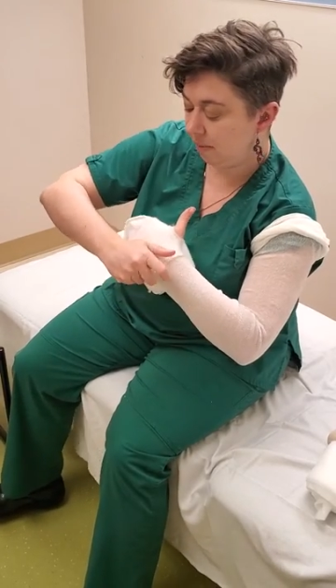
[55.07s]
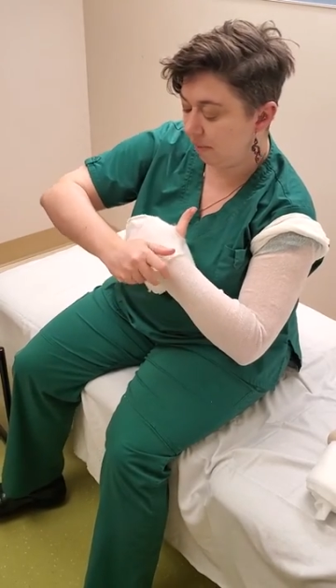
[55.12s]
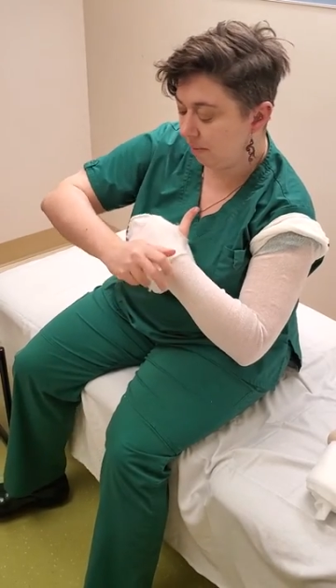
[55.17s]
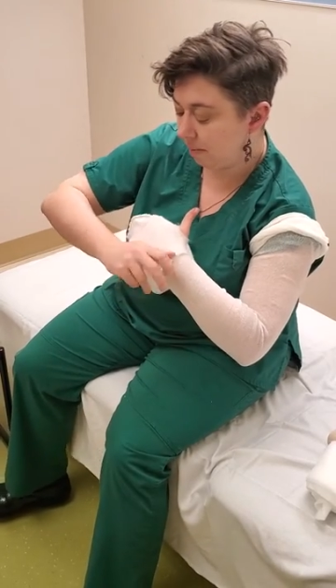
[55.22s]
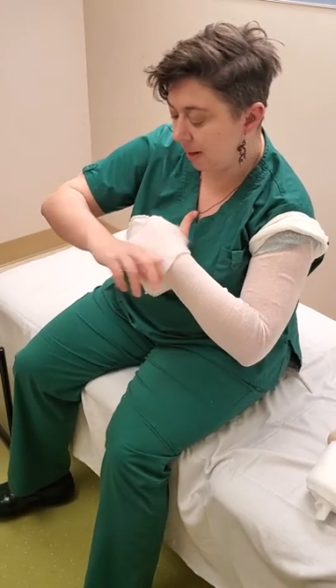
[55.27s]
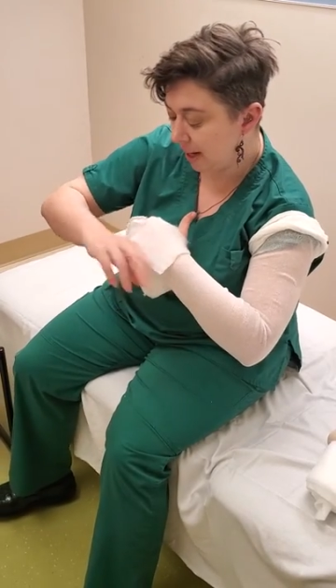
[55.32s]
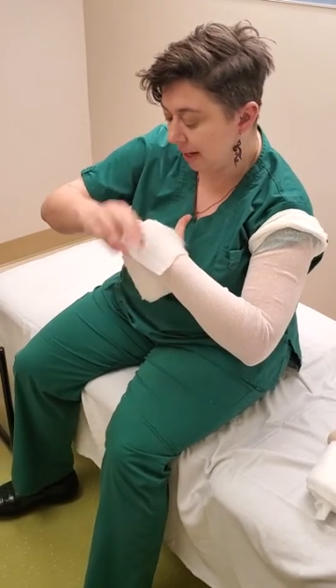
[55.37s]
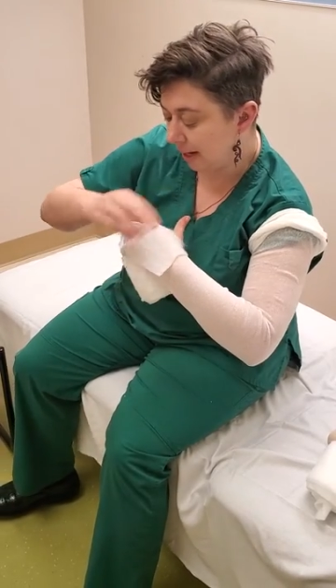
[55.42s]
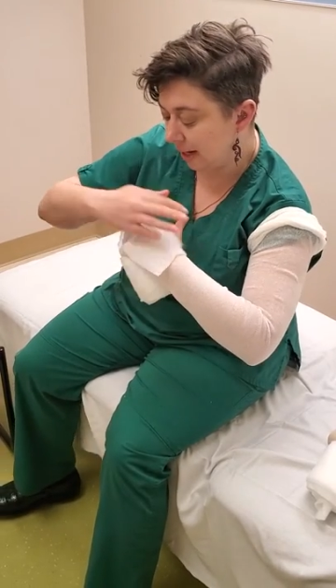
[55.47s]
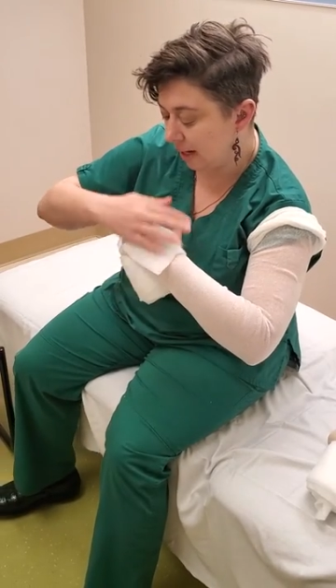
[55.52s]

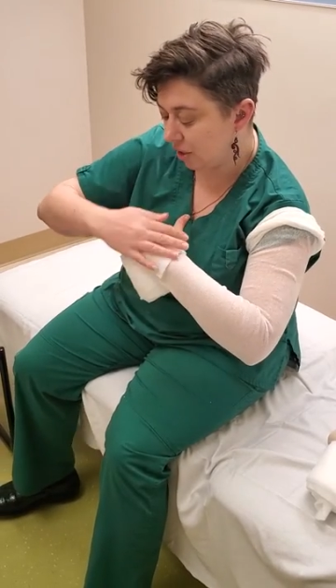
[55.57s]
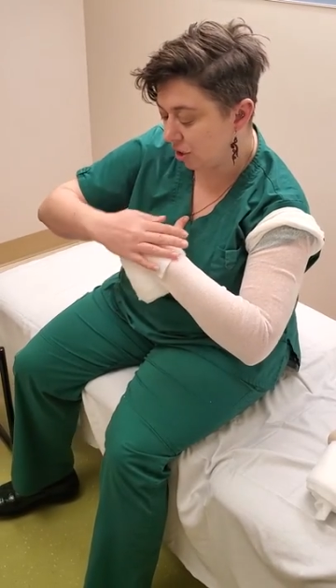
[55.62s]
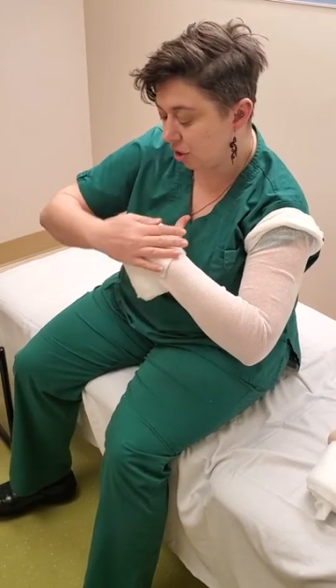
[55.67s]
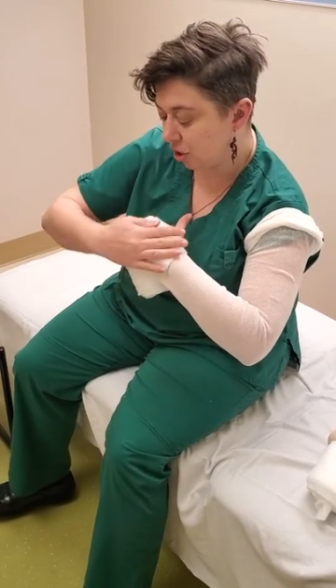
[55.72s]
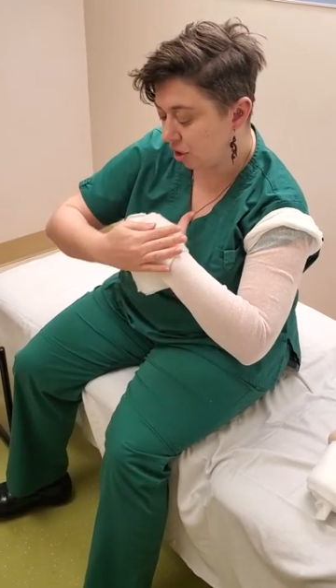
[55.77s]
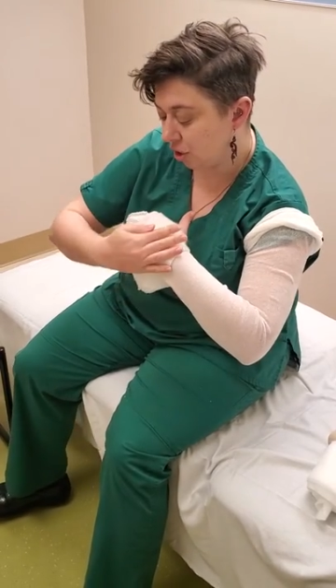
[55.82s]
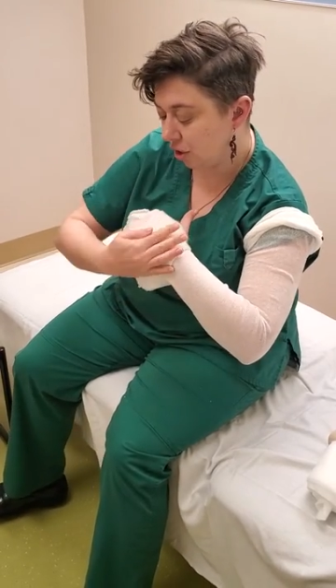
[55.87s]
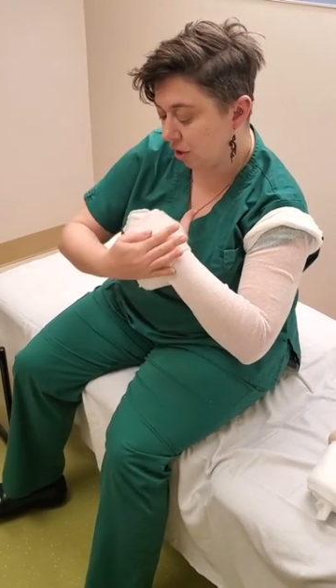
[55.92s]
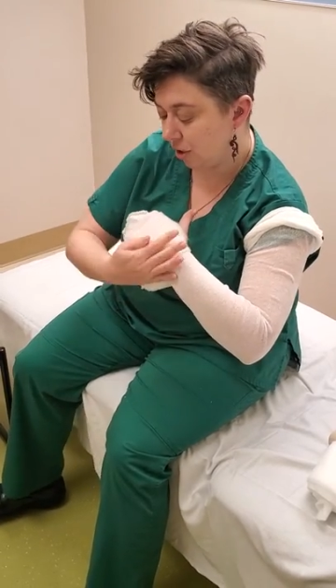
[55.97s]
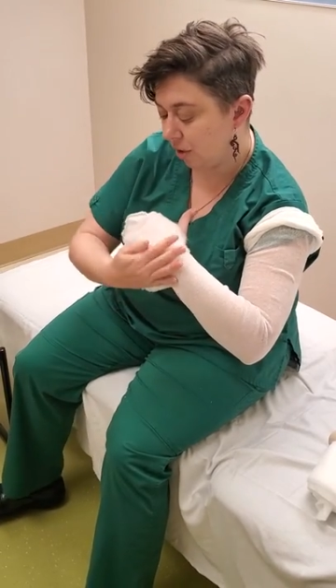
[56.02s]
making
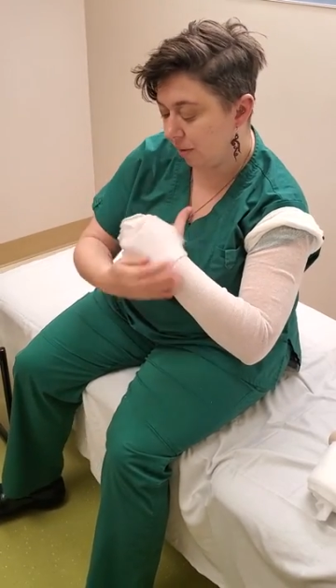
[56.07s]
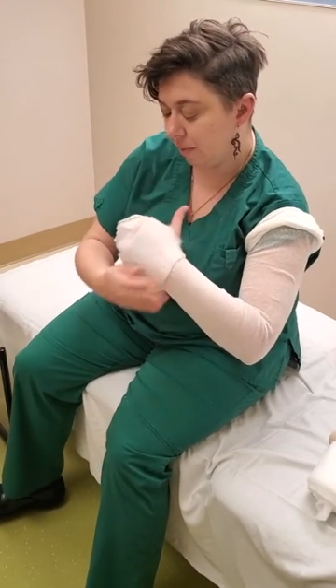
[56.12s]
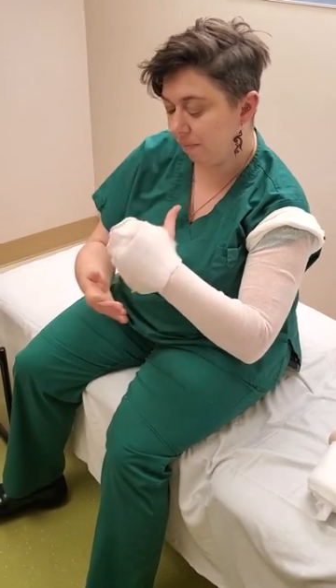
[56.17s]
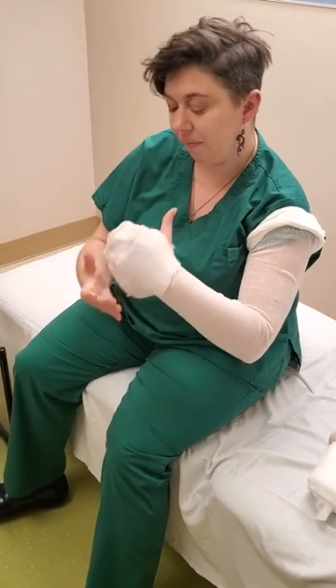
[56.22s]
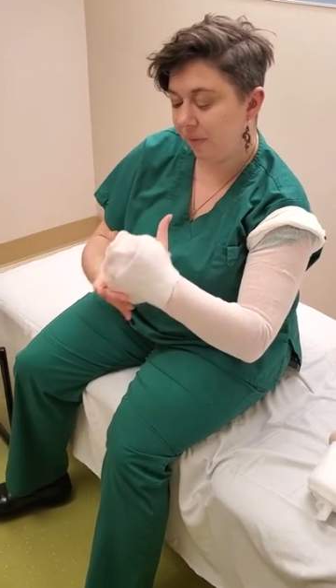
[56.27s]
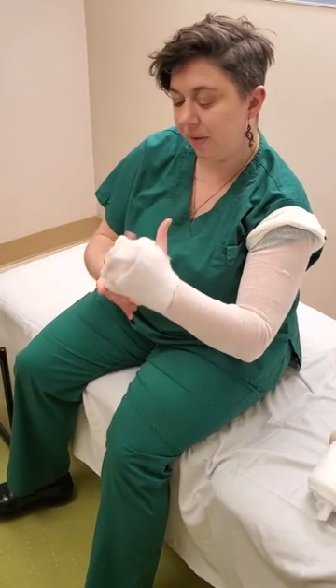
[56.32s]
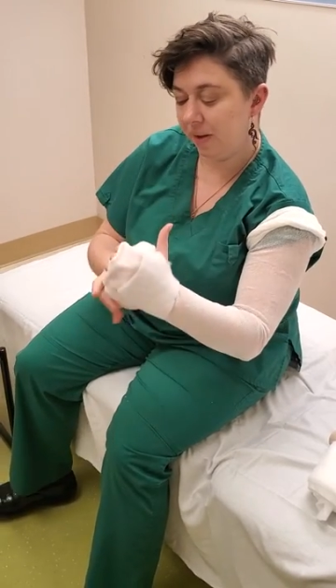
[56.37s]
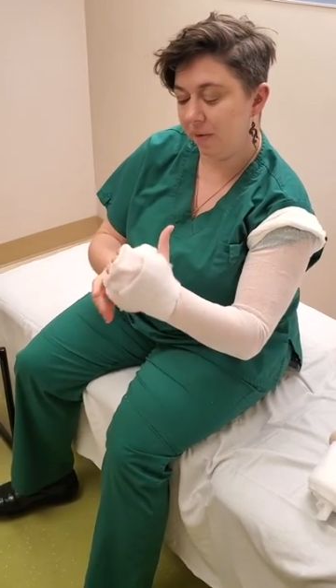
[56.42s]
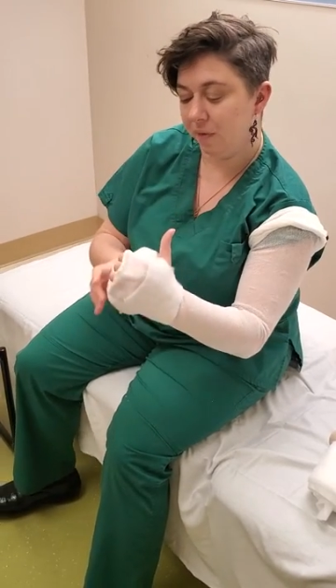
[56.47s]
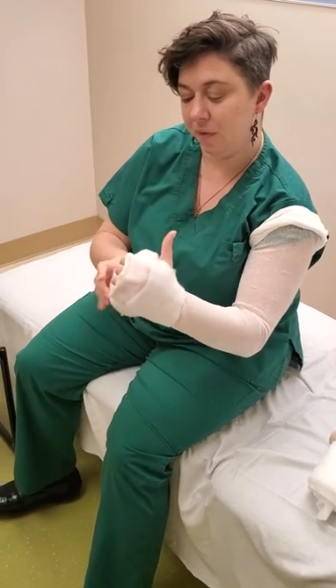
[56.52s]
sure.
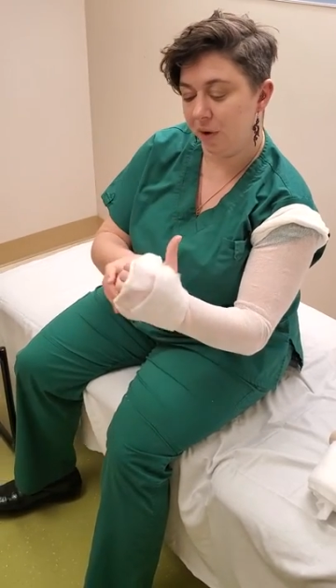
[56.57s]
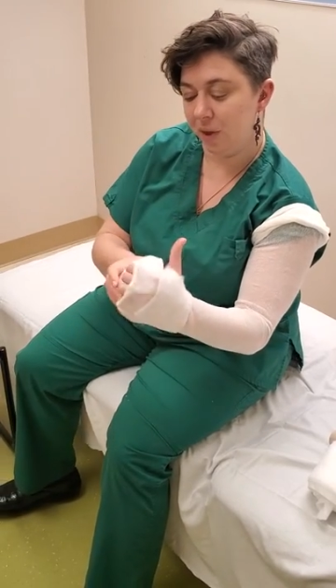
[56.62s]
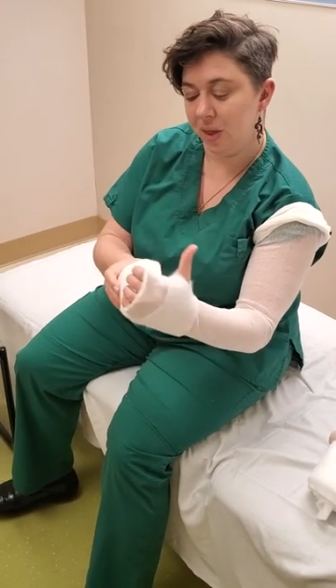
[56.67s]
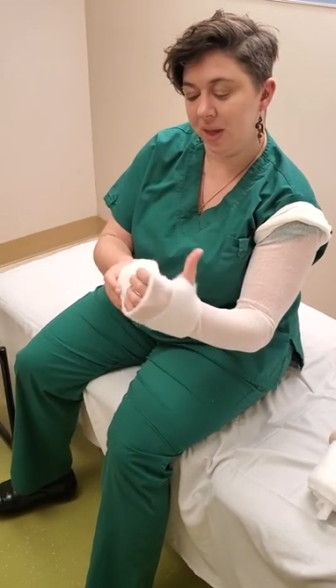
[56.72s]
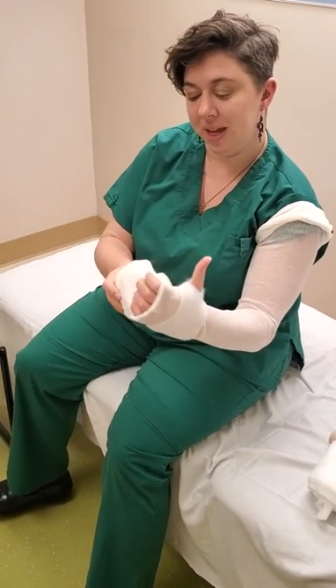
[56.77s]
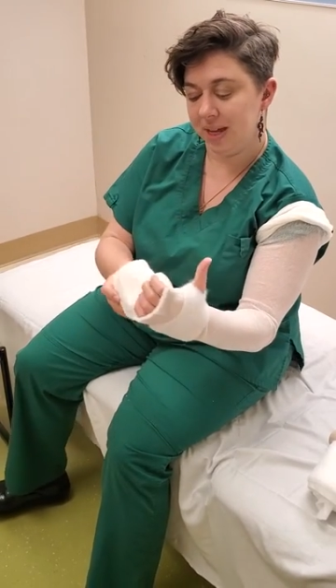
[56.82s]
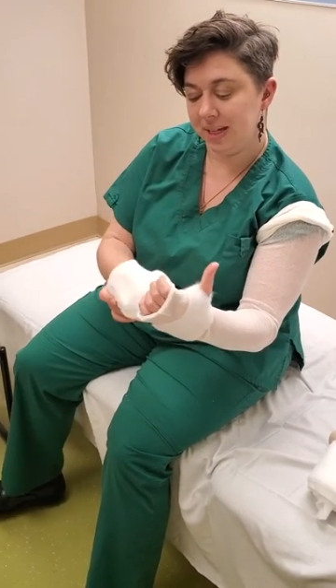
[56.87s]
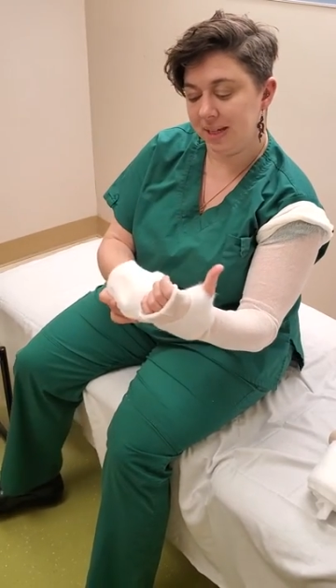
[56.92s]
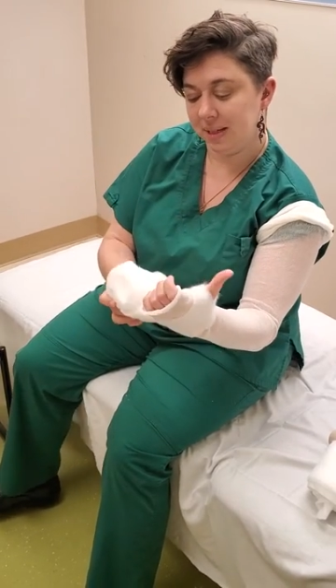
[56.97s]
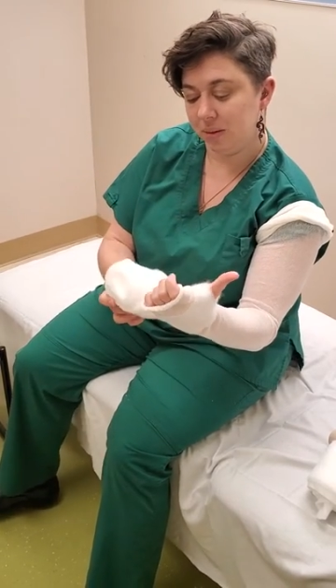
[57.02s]
For
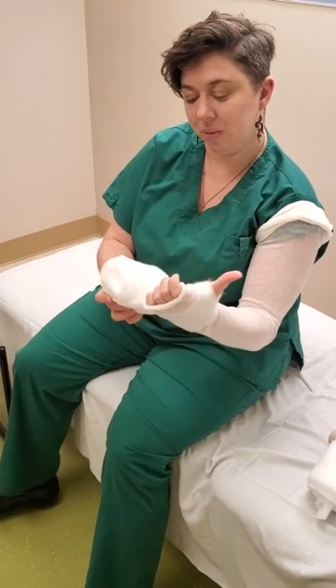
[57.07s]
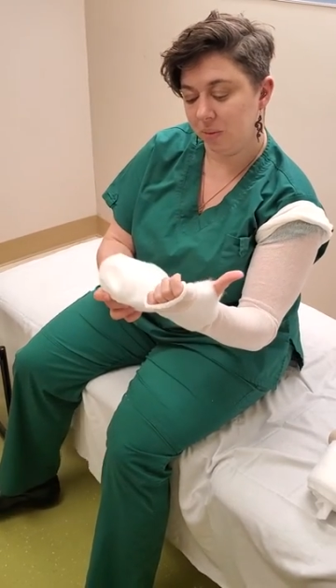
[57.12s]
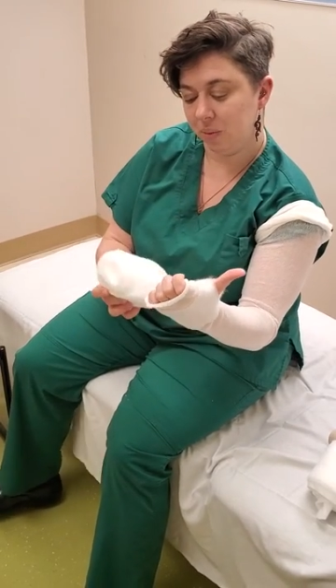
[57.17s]
this,